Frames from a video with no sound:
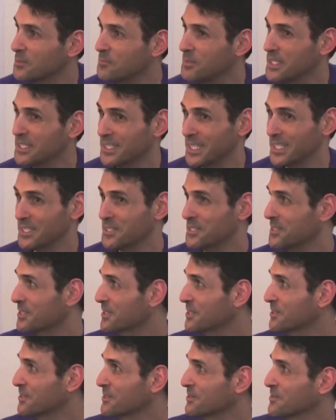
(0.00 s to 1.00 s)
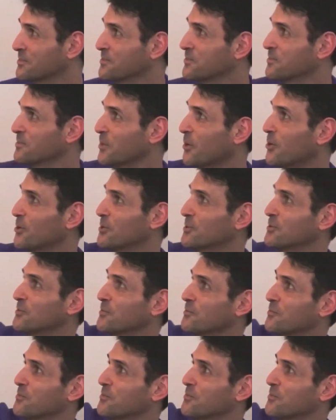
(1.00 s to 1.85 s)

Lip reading: be tested on.